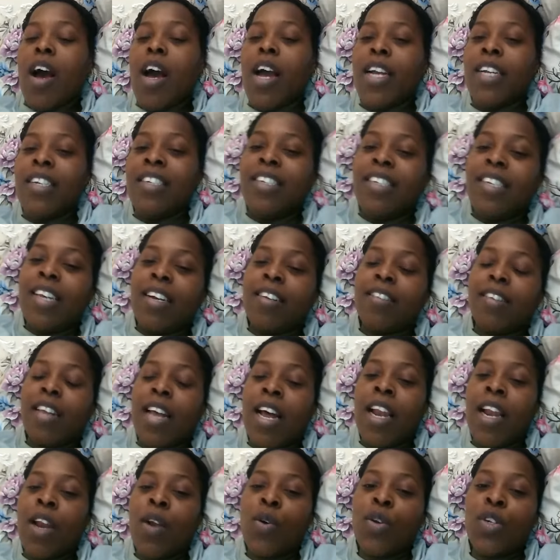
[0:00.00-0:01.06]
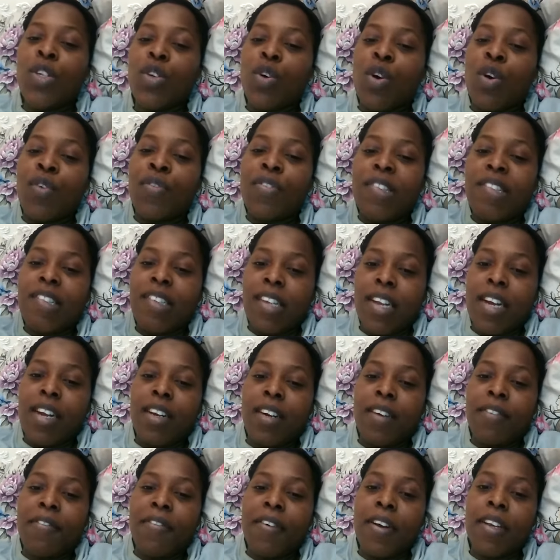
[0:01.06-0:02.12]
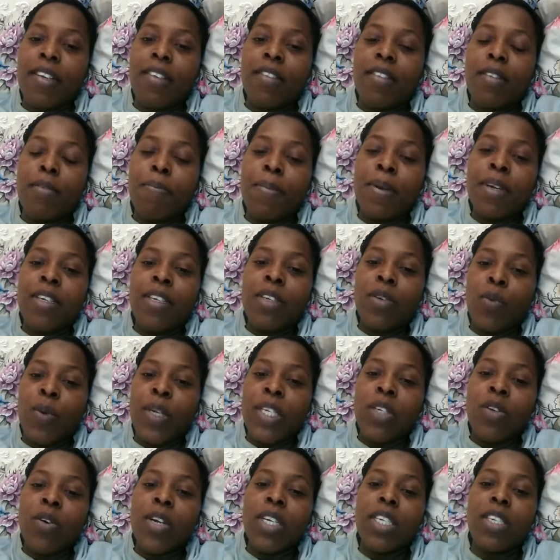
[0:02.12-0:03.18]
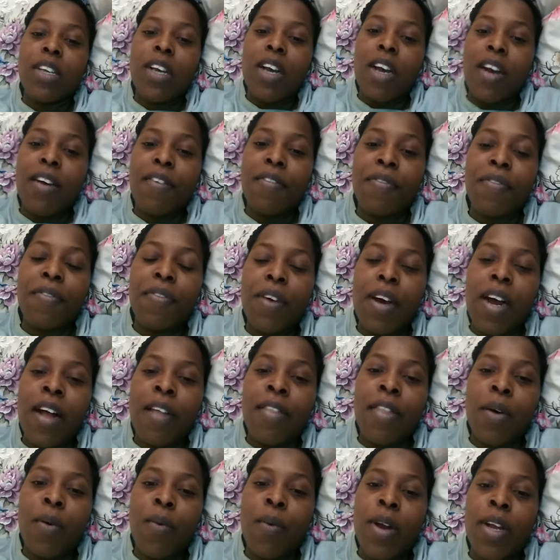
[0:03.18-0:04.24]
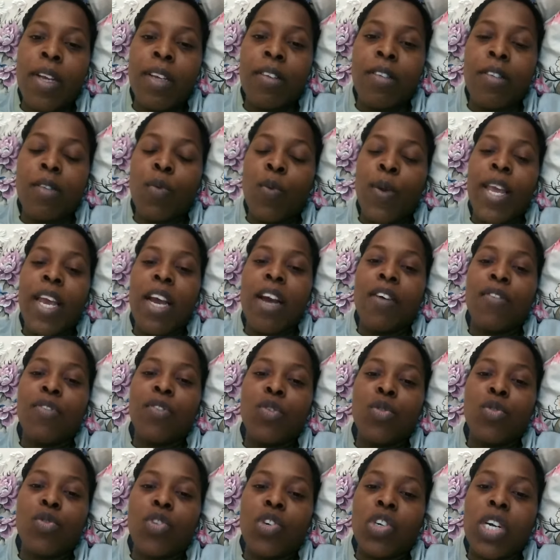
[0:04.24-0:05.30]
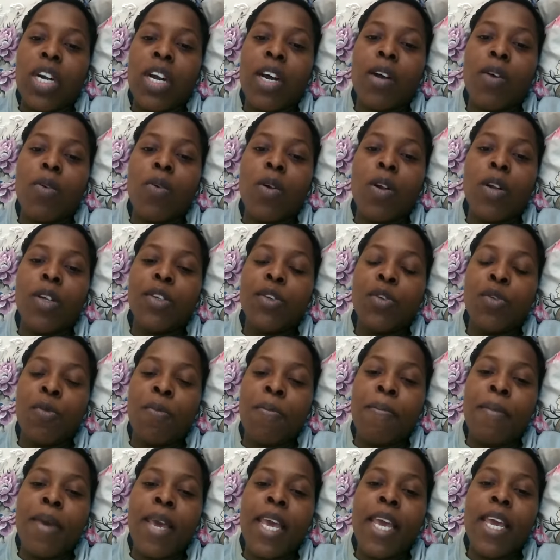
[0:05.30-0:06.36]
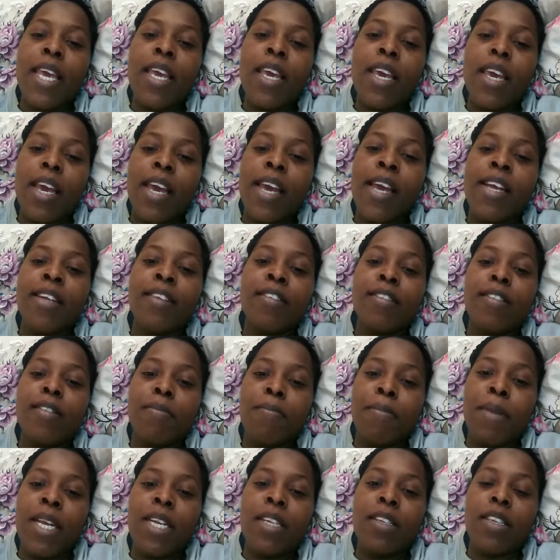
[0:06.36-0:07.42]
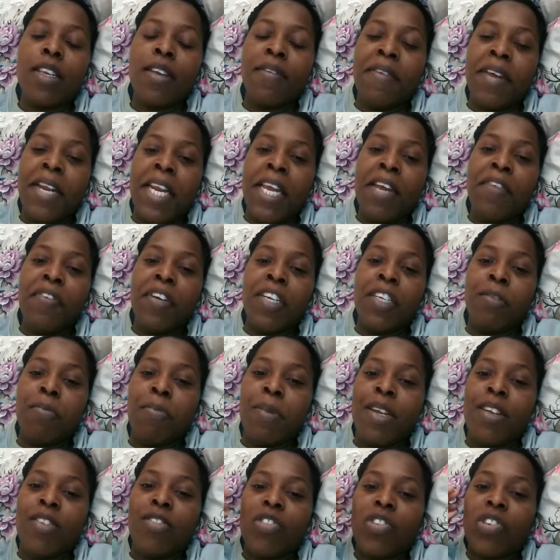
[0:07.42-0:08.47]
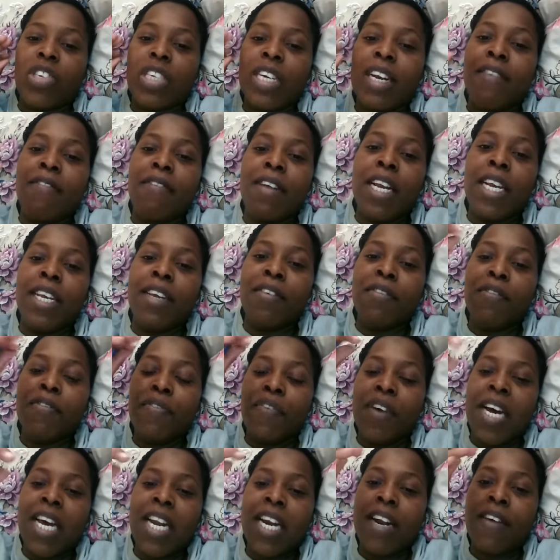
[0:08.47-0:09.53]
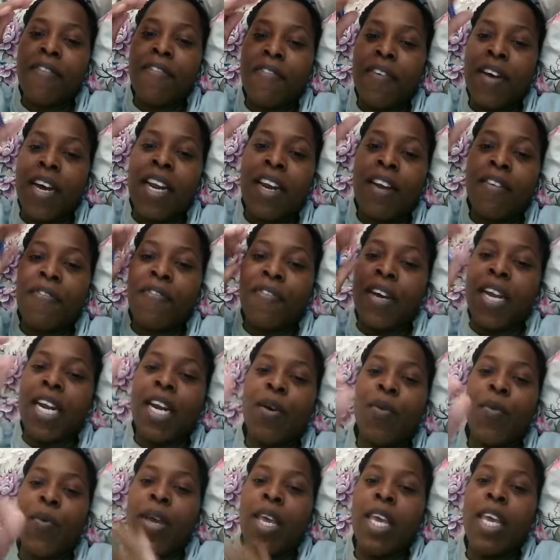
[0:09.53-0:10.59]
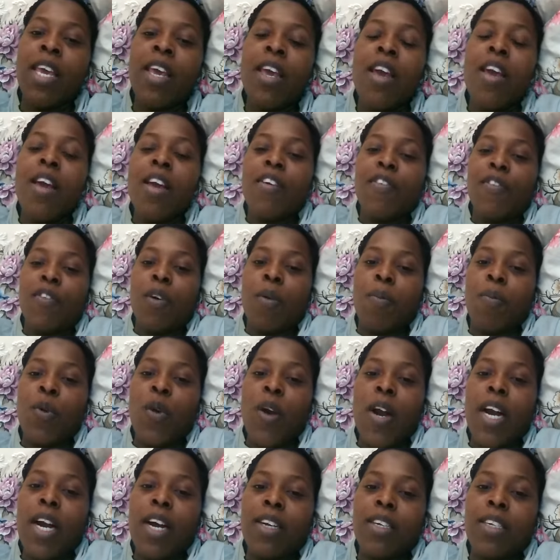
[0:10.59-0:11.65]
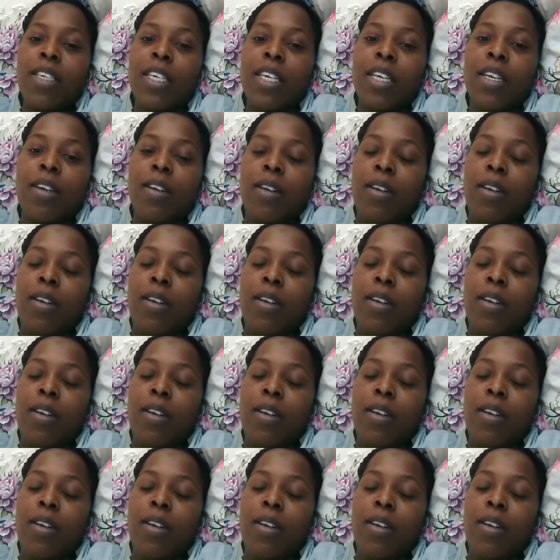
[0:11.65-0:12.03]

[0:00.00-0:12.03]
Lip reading: It takes a lot of sacrifice, but we don't have otherwise. We have to struggle to make ends meet, even if it means traveling far, far, far away from your country.